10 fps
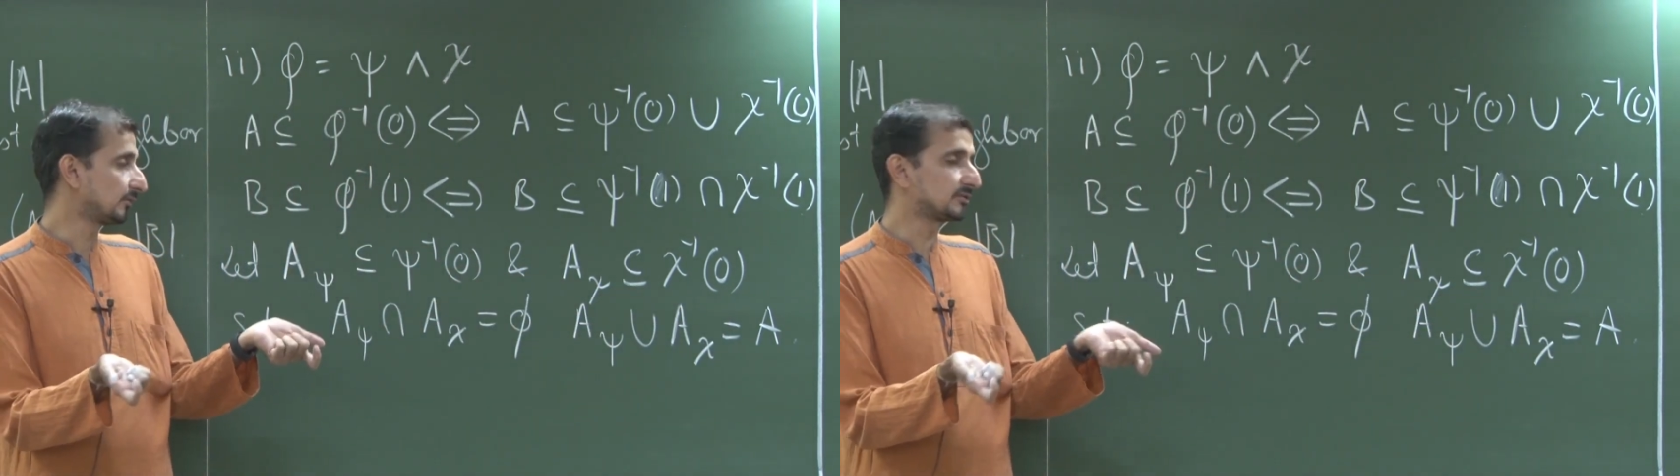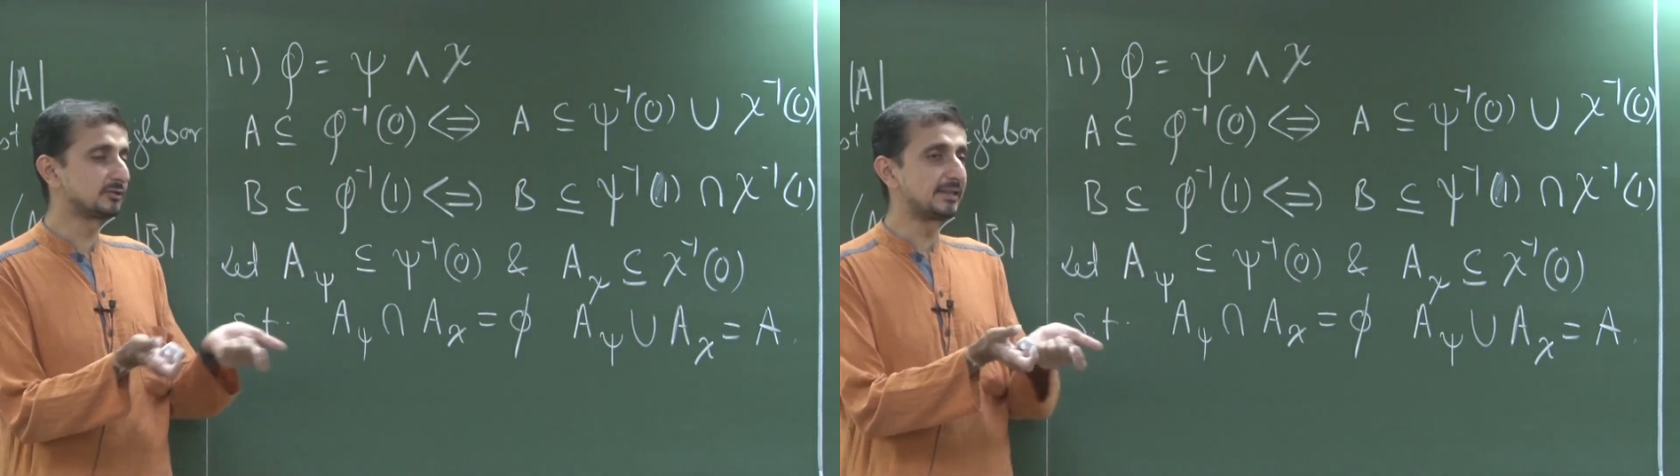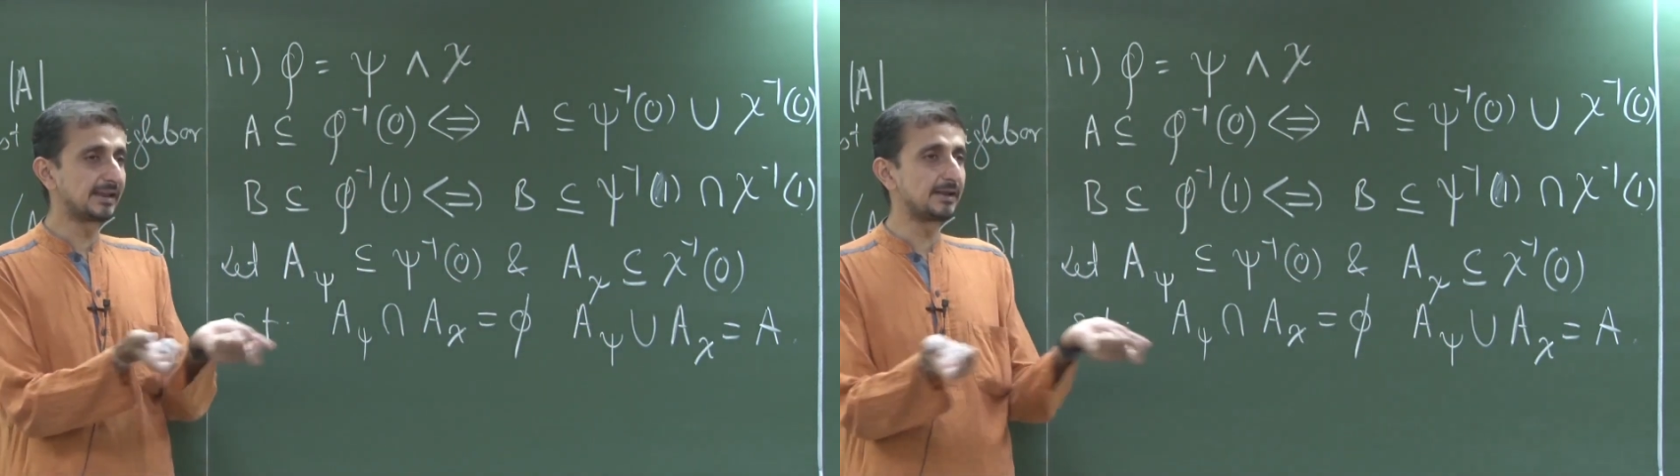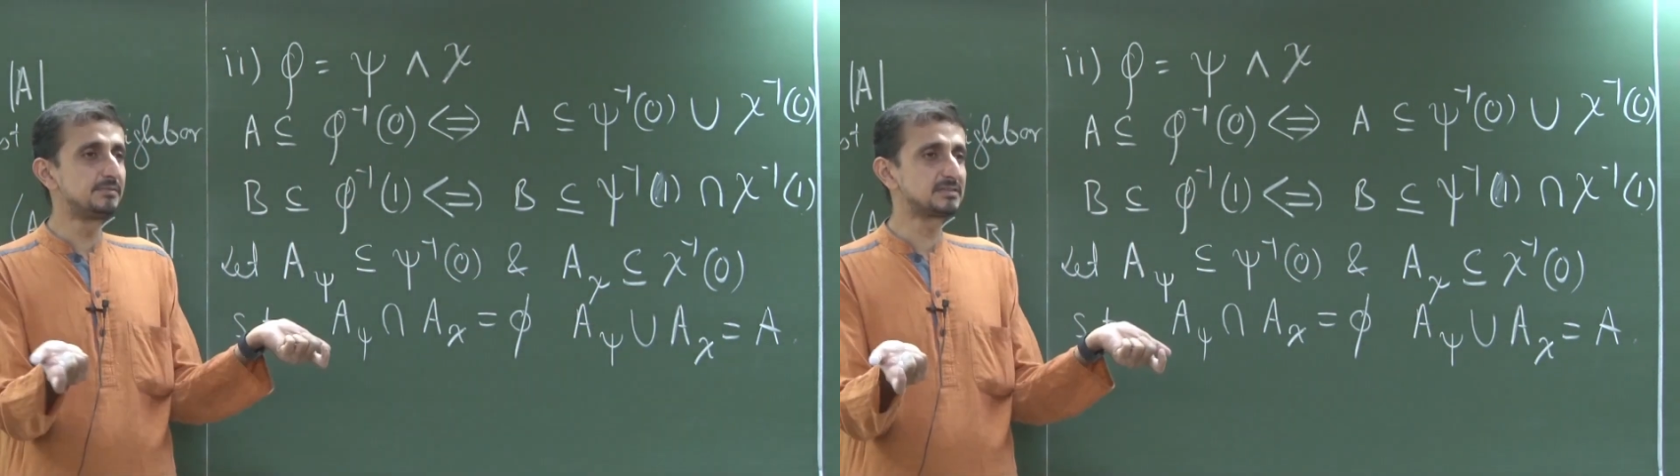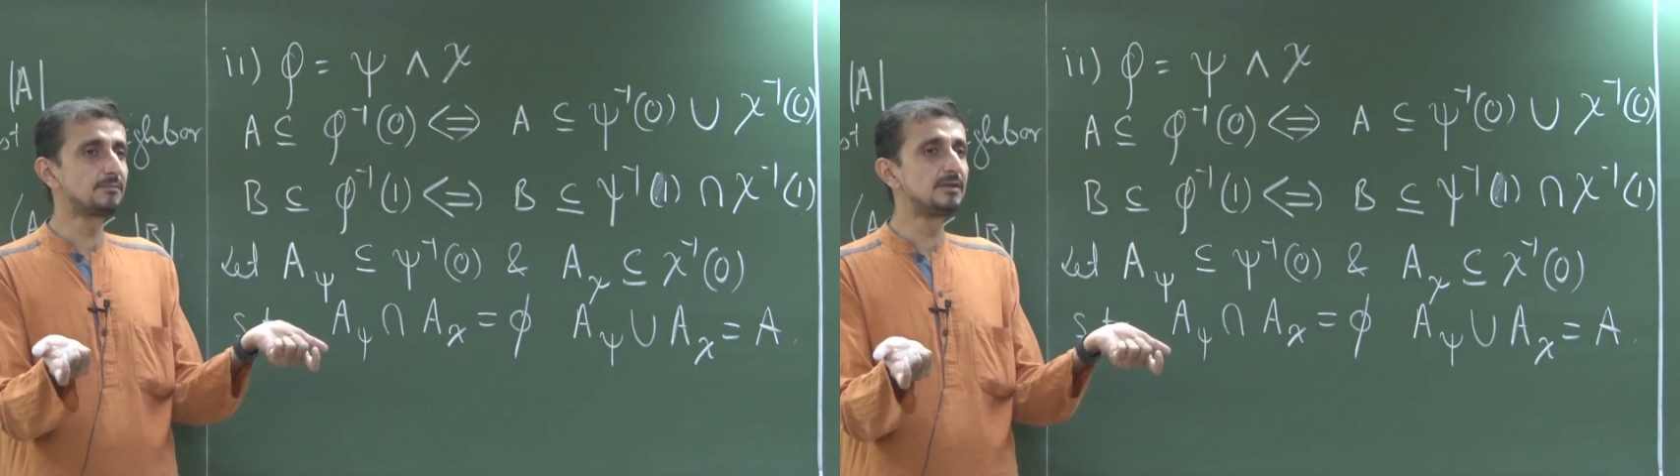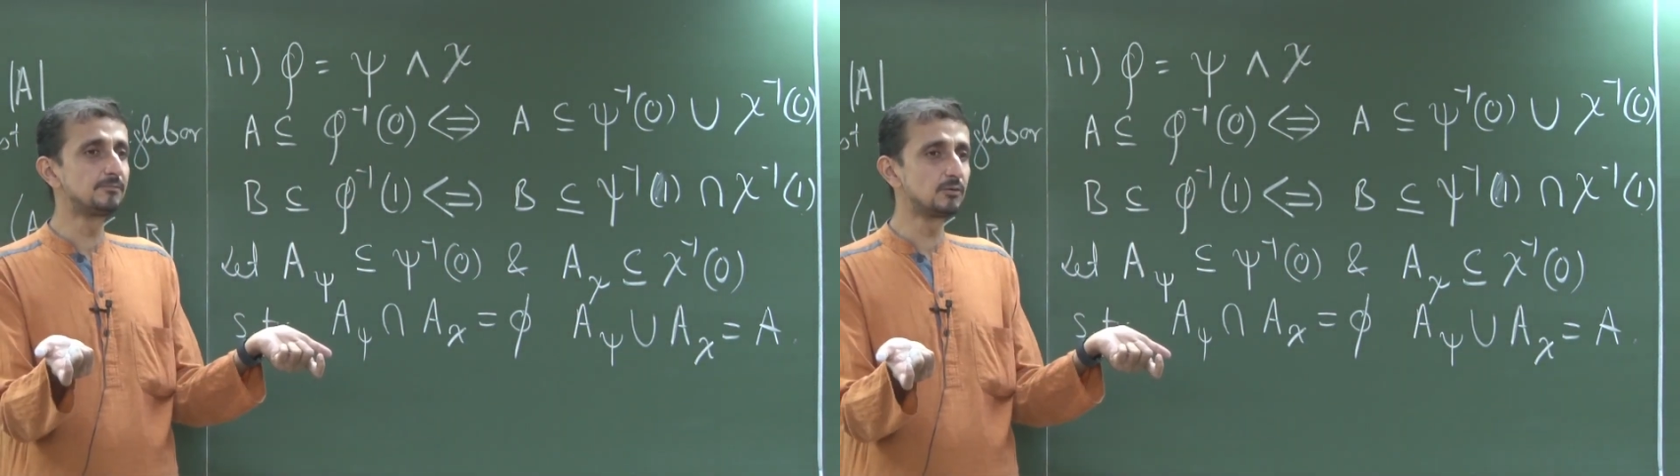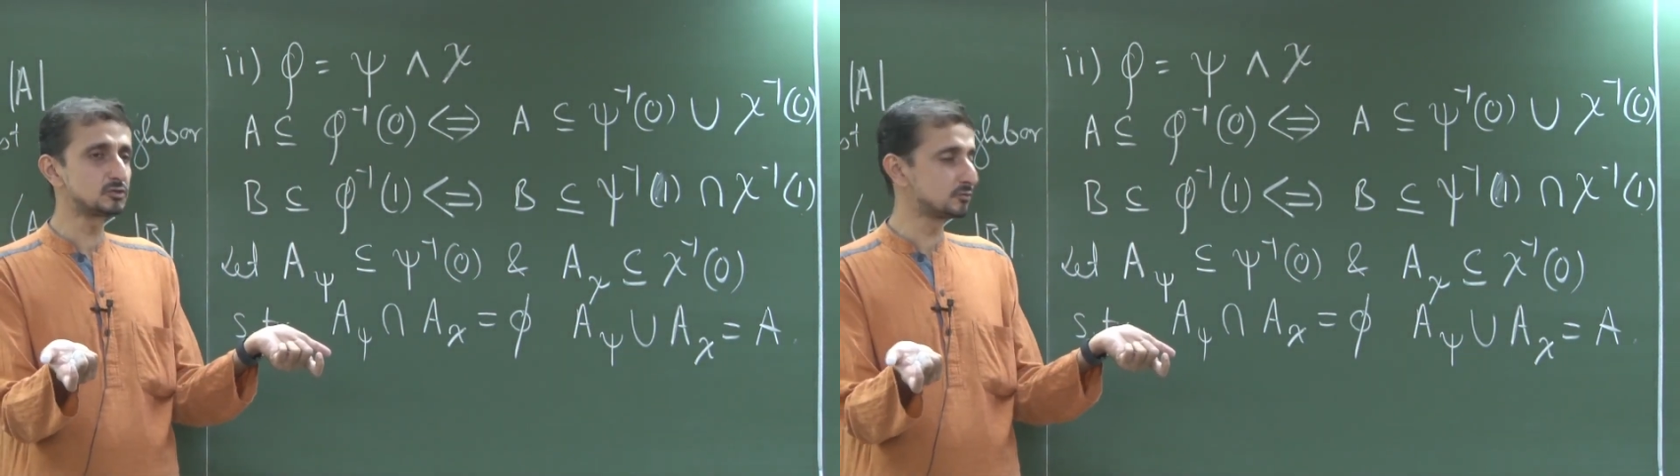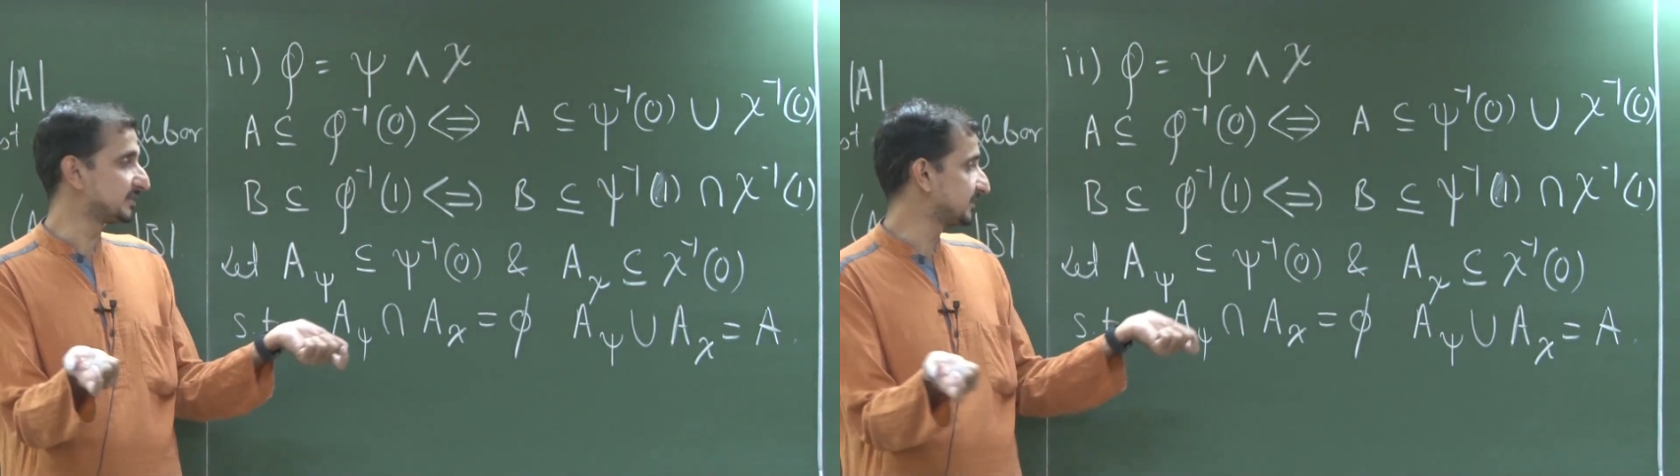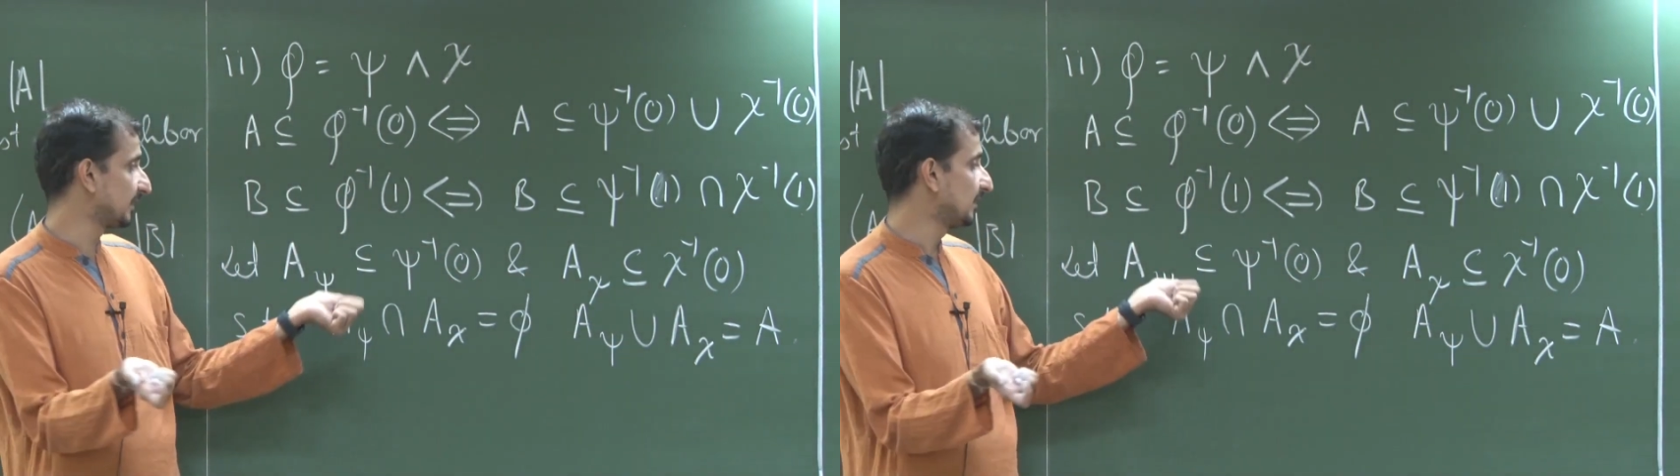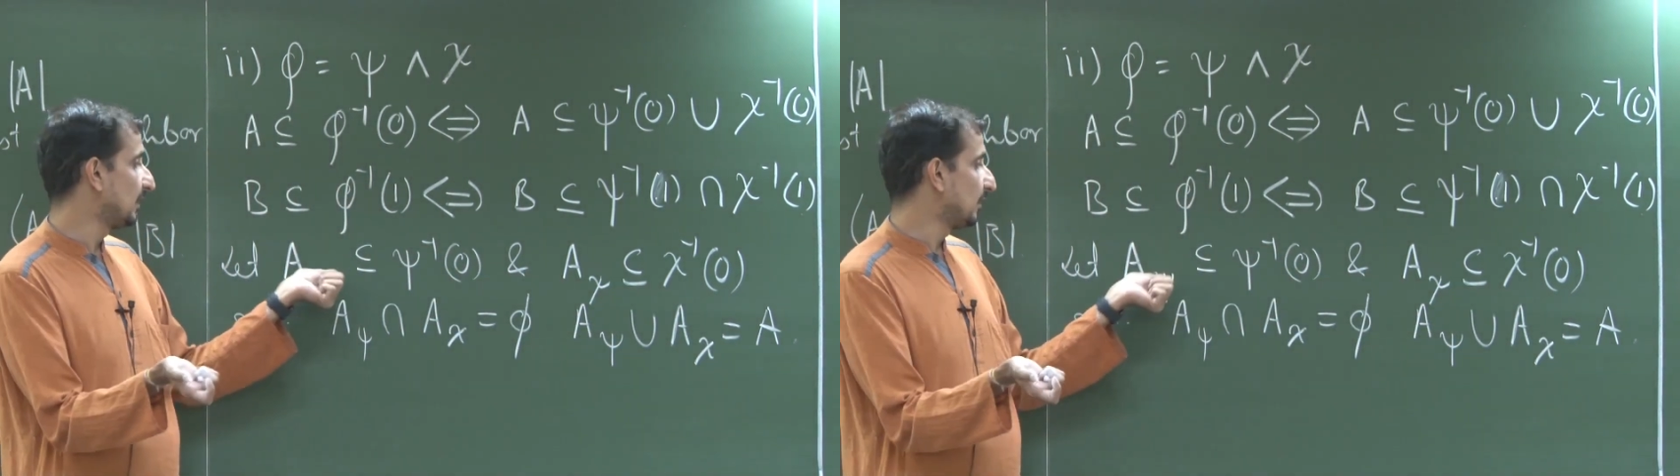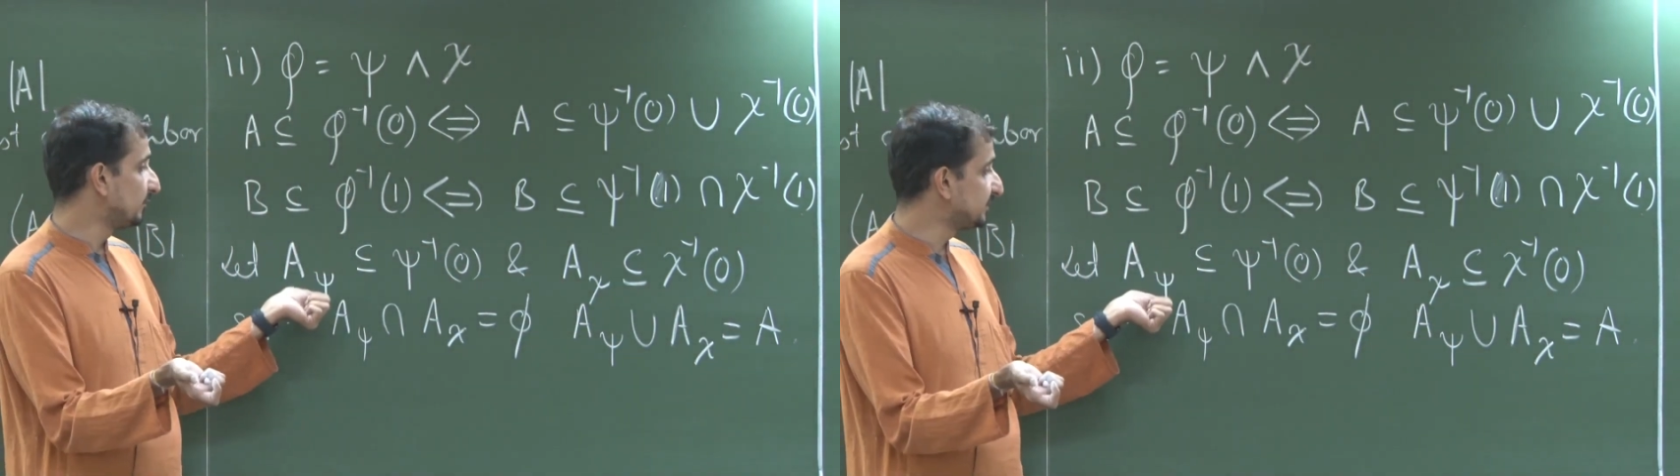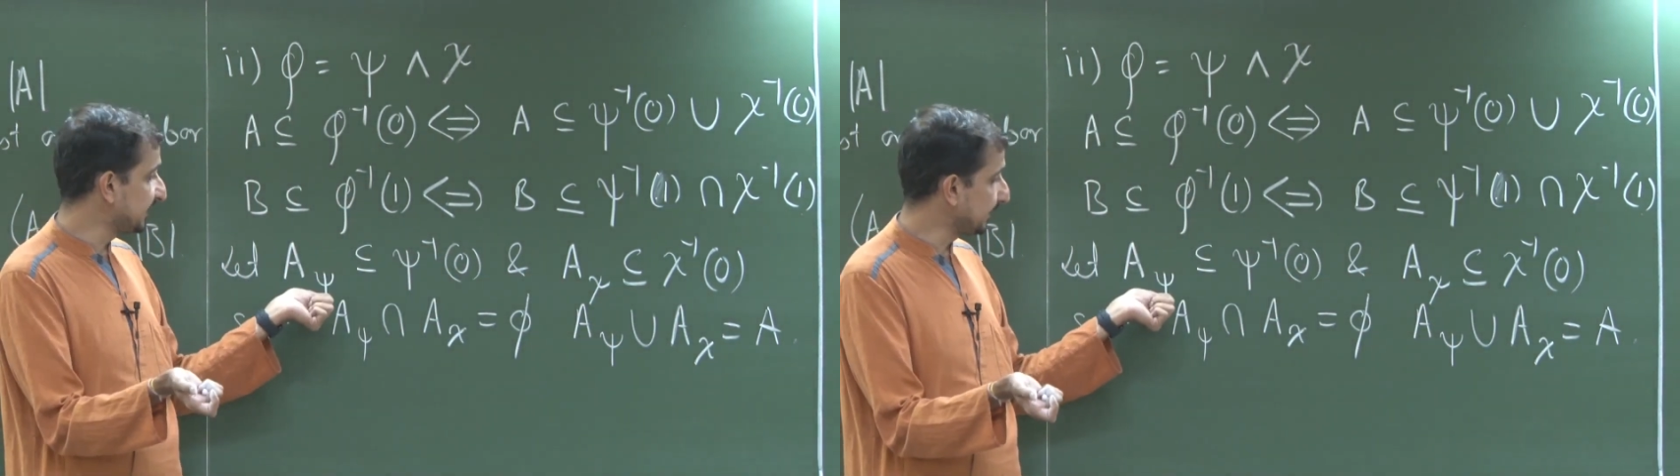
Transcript: Okay. So, there can be some inputs which